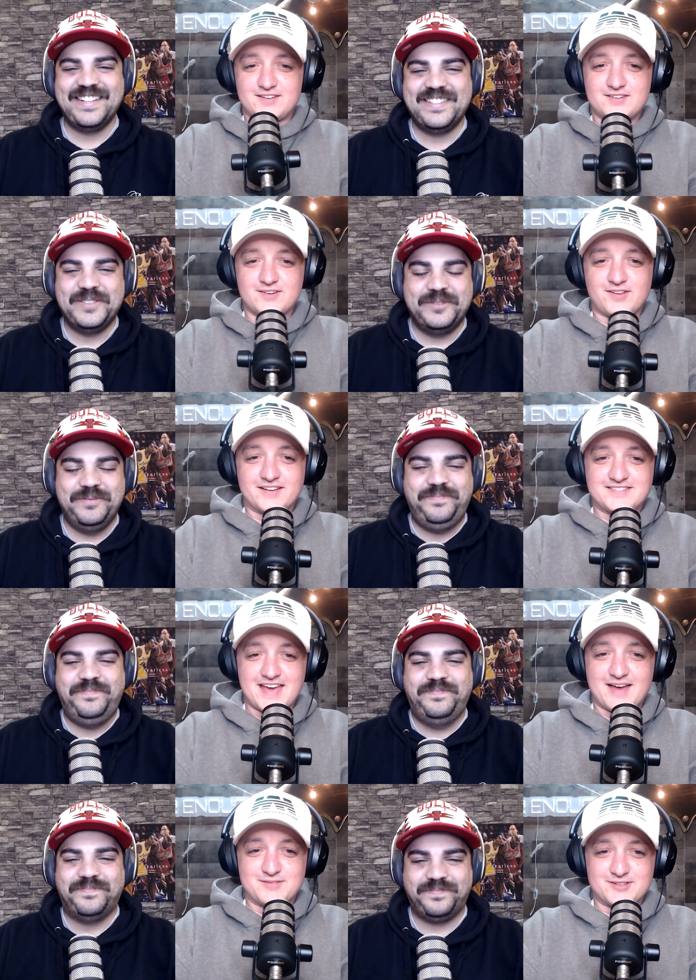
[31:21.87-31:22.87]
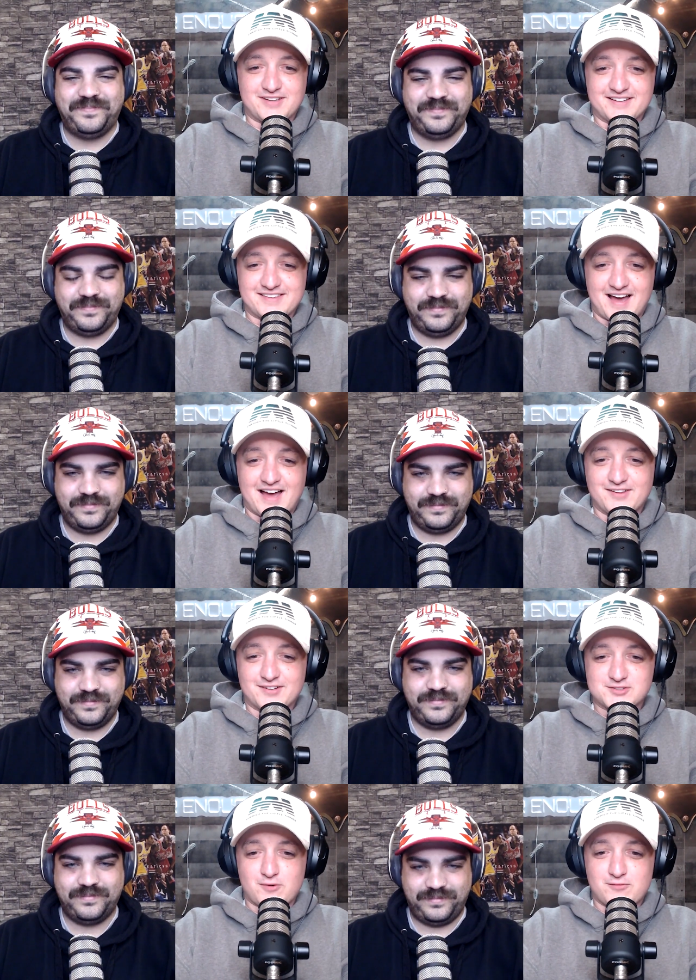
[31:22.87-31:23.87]
Speaker 1: you're like damn dude like the eye
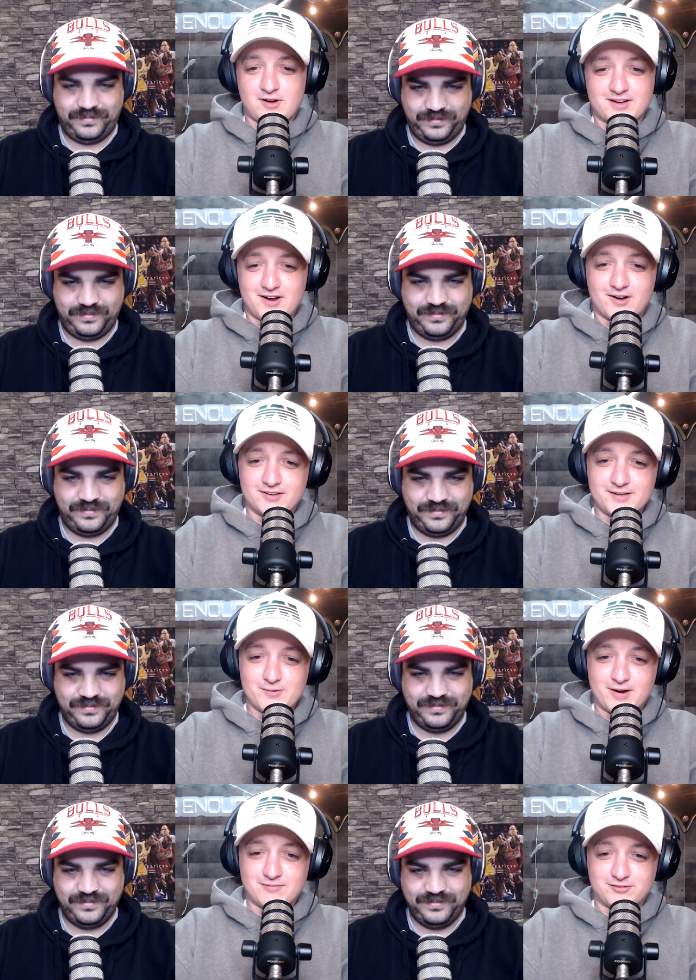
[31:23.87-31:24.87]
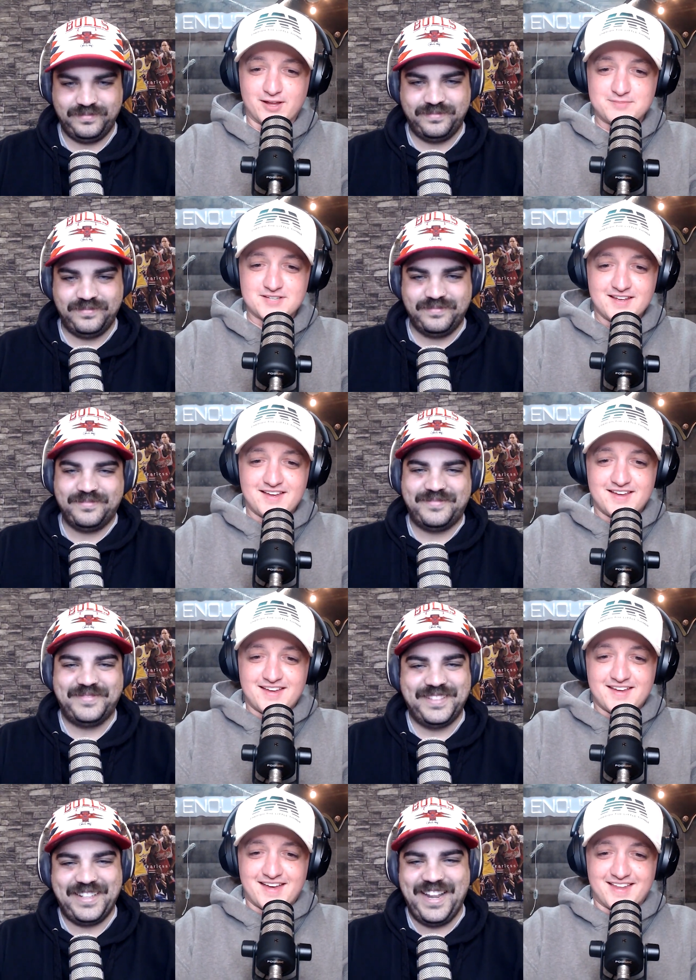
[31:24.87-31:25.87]
looks so fucking ugly when I'm flipped,
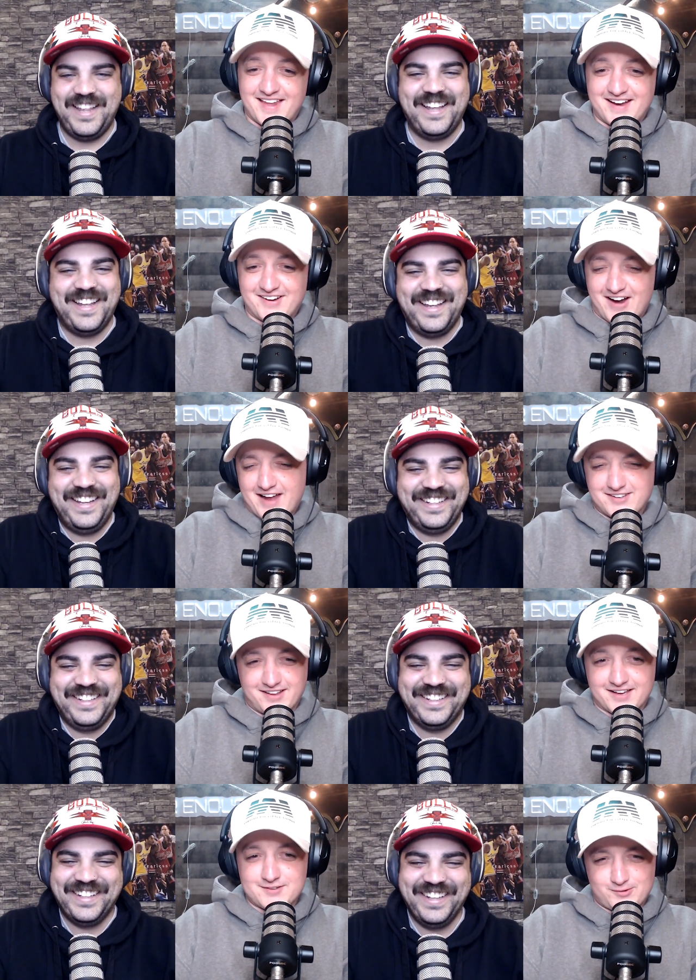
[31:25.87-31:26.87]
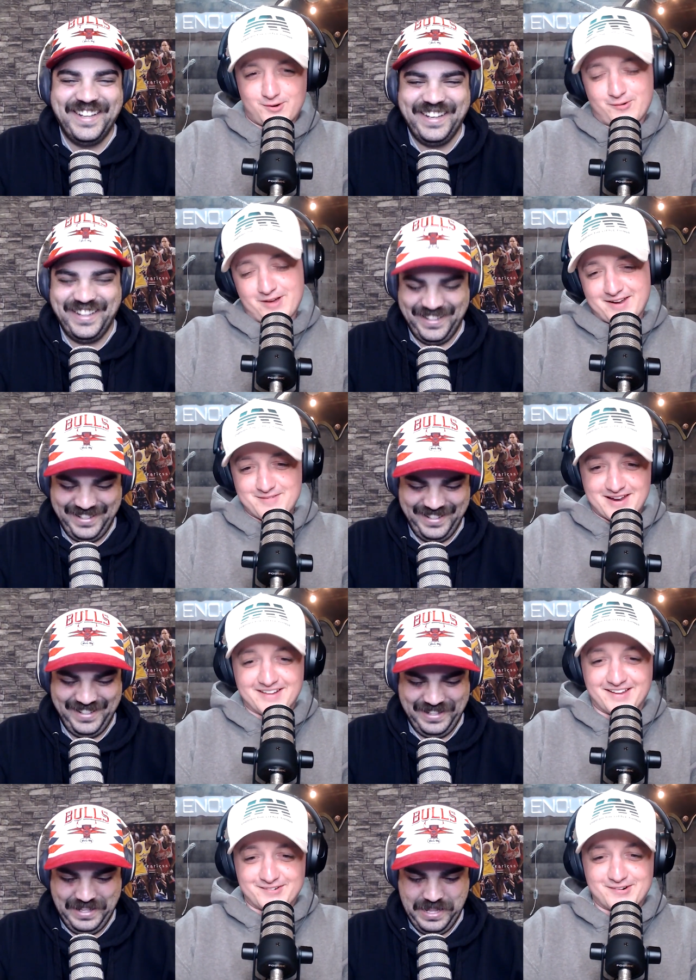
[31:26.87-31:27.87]
and then in your head you're like well wait a
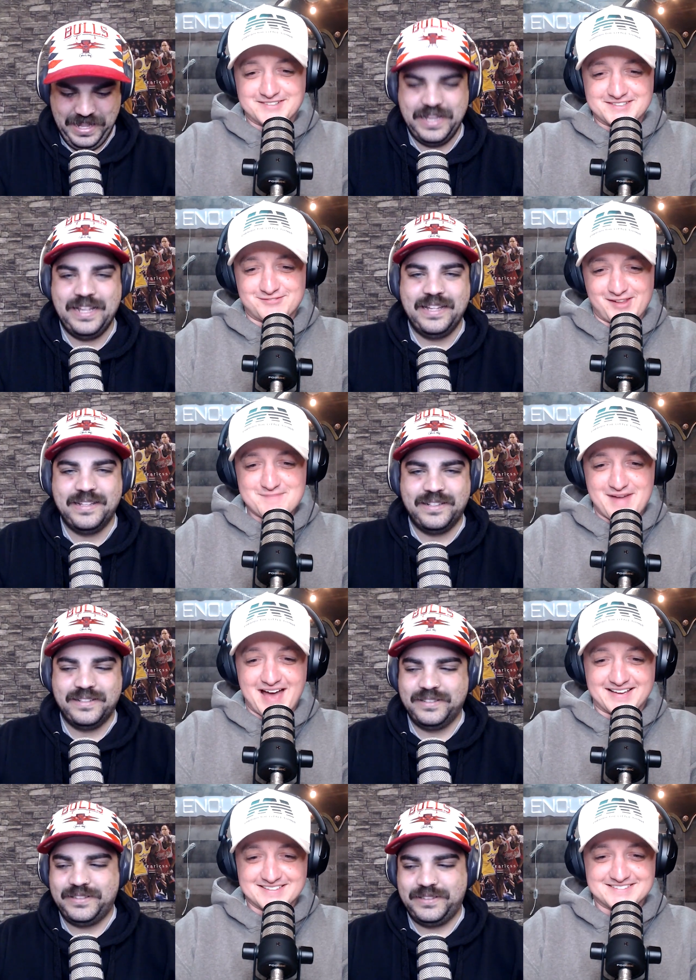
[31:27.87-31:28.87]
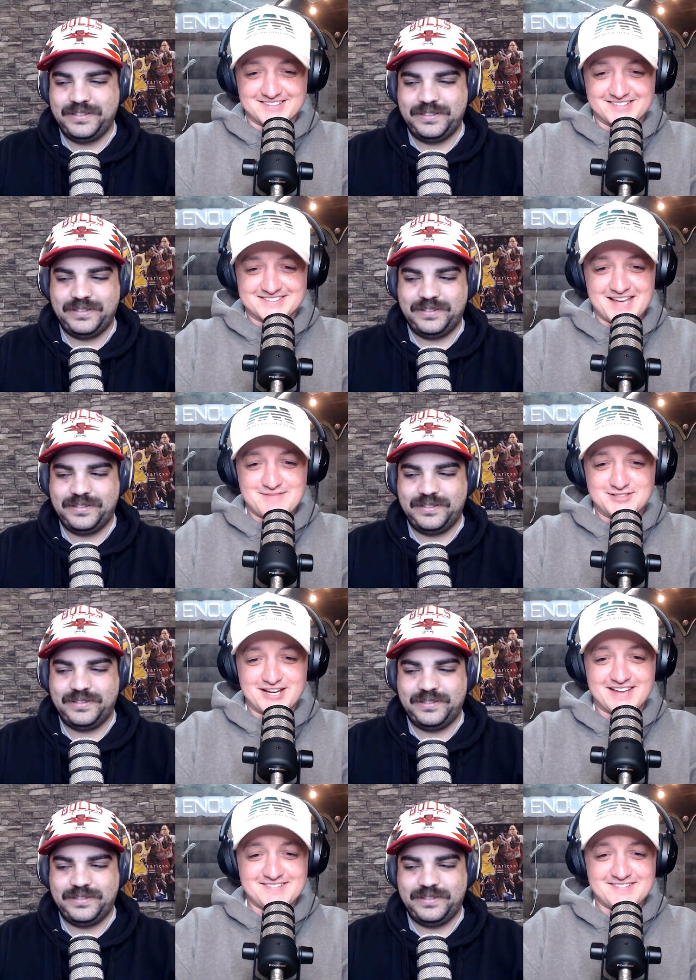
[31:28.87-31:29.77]
minute like once it's flipped back it's still the same shit,